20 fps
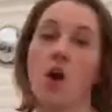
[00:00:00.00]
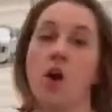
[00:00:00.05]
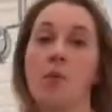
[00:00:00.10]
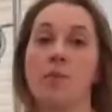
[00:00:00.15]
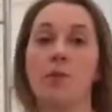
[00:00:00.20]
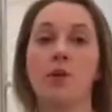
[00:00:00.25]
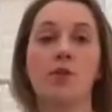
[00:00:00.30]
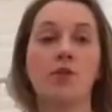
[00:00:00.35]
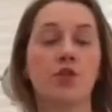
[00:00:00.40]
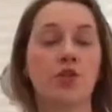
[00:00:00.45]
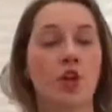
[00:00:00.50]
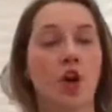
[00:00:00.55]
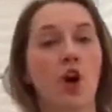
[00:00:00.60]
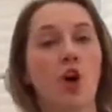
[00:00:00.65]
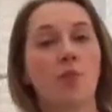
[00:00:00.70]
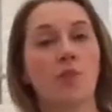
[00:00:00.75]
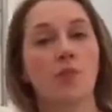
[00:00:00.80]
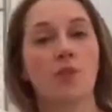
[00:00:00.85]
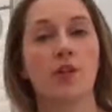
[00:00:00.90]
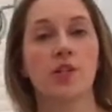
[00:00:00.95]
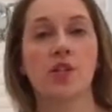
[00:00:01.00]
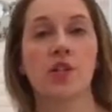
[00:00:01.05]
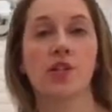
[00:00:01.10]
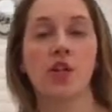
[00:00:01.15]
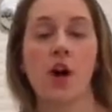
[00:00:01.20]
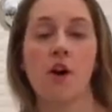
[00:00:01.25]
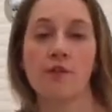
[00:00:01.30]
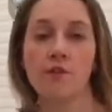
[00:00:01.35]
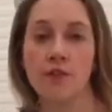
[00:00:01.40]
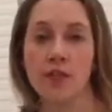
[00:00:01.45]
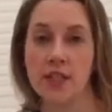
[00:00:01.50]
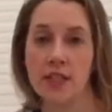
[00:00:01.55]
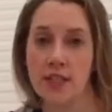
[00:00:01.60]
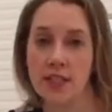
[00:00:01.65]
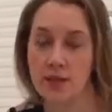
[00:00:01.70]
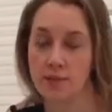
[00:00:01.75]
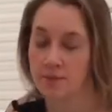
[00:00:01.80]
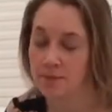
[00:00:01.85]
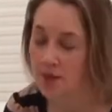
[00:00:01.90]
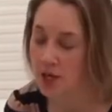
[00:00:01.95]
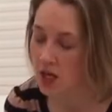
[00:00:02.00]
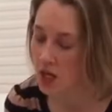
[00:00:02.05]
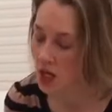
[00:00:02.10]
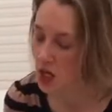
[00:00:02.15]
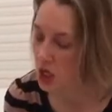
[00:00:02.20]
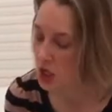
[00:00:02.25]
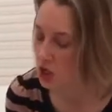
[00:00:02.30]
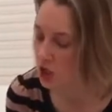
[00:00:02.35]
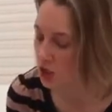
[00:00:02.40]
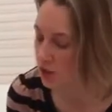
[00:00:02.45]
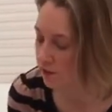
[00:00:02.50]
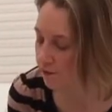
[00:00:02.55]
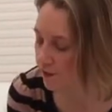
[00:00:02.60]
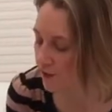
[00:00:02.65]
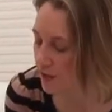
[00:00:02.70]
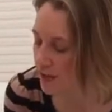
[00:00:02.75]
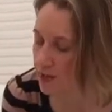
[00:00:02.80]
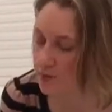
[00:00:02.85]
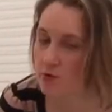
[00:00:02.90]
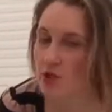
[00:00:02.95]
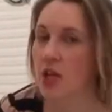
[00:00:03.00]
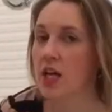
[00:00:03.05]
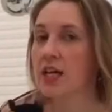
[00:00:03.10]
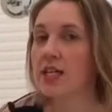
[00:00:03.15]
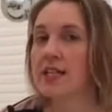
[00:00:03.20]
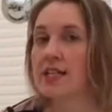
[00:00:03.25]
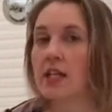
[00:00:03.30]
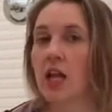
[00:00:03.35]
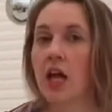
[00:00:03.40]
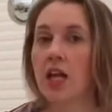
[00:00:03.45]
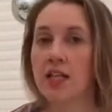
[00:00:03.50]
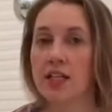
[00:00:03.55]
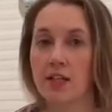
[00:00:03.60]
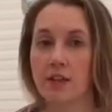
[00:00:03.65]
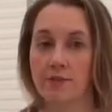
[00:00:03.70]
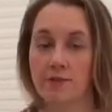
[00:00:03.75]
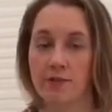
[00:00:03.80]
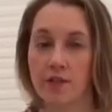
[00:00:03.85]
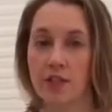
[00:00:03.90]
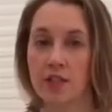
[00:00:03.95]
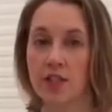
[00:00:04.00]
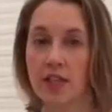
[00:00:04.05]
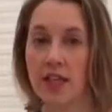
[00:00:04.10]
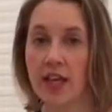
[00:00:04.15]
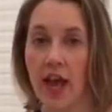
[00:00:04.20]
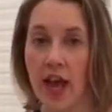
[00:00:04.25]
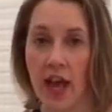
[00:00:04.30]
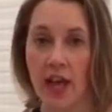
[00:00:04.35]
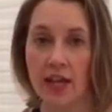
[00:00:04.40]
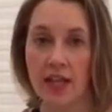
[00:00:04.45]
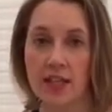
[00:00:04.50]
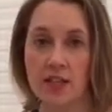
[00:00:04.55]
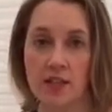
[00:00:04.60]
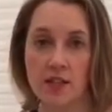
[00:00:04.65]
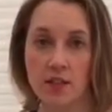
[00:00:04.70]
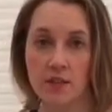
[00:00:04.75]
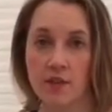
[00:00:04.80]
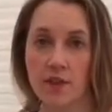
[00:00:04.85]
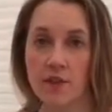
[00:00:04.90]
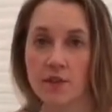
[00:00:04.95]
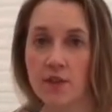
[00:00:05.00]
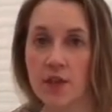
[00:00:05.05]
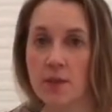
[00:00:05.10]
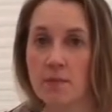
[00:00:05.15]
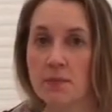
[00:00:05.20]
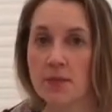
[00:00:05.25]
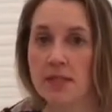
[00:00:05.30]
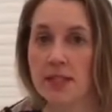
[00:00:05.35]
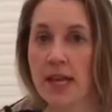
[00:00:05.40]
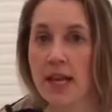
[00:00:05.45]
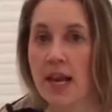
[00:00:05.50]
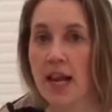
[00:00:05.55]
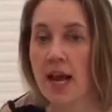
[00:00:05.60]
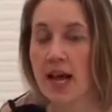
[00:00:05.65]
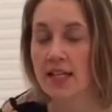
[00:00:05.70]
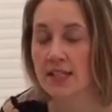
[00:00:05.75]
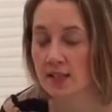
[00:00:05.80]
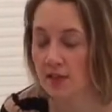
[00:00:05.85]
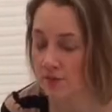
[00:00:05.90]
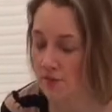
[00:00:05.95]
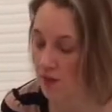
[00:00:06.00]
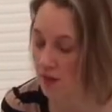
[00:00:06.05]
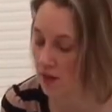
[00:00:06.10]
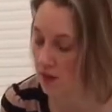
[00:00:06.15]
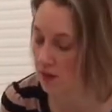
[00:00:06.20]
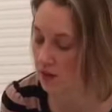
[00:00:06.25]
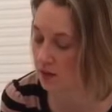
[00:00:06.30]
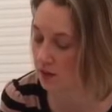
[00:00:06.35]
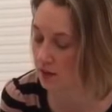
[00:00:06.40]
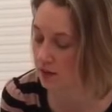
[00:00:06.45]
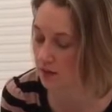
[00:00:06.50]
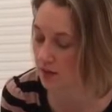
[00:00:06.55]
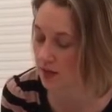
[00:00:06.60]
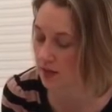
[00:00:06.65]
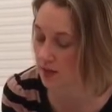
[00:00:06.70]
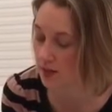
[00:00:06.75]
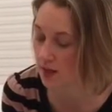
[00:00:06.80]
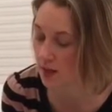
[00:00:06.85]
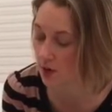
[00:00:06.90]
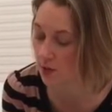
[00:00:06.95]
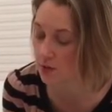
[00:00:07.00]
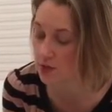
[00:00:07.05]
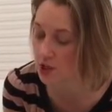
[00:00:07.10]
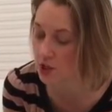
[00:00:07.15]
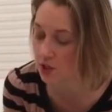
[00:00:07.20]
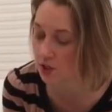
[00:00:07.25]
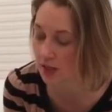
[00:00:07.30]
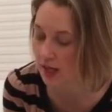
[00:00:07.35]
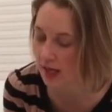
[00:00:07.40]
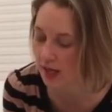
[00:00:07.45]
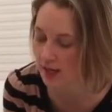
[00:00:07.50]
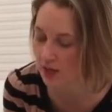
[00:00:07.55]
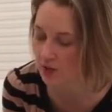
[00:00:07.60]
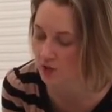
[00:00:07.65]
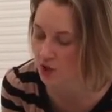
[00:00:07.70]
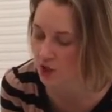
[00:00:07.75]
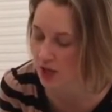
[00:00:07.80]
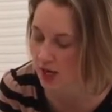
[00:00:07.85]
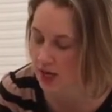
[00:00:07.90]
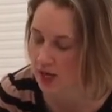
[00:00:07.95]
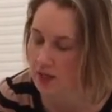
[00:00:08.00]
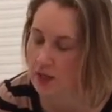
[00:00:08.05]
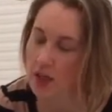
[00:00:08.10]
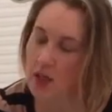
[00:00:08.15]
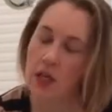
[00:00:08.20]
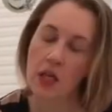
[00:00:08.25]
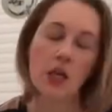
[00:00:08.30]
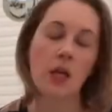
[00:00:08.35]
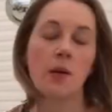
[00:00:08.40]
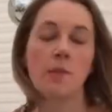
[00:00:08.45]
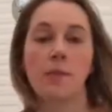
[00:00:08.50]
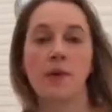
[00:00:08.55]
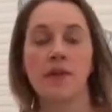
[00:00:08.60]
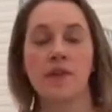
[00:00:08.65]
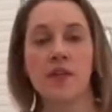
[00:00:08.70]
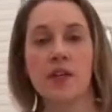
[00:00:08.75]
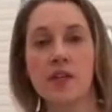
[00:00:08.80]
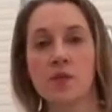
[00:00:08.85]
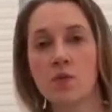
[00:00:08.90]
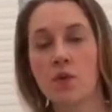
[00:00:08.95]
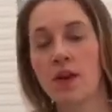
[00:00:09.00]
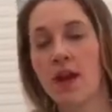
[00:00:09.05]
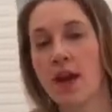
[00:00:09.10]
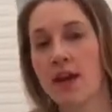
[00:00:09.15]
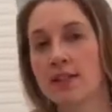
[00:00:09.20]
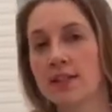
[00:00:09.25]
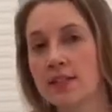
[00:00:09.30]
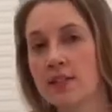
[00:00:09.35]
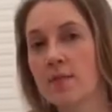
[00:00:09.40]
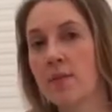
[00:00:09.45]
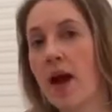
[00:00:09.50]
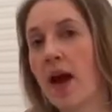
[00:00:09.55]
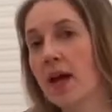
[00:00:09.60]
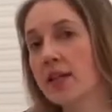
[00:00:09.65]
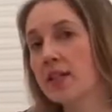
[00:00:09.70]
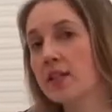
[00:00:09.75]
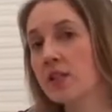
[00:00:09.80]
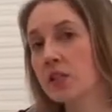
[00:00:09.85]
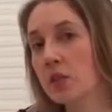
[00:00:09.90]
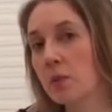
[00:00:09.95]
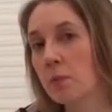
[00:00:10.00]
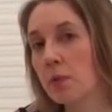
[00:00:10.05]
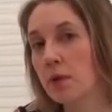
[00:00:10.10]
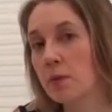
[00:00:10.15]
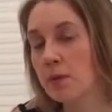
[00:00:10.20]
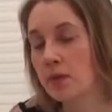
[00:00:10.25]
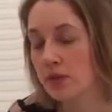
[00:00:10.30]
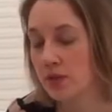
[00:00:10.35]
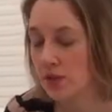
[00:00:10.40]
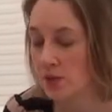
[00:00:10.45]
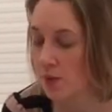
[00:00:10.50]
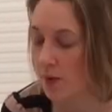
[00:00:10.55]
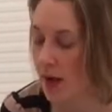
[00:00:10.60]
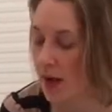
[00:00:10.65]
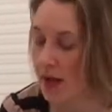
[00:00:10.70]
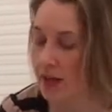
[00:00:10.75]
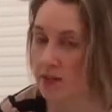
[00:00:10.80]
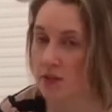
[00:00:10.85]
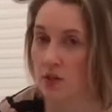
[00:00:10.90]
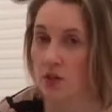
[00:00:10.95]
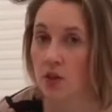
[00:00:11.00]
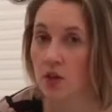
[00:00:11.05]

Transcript: our blue top, which is our Freedom. So the Freedom gel is slightly different. Again, it's the 15% less of the original aloe gel, but this one has some added supplements. So it has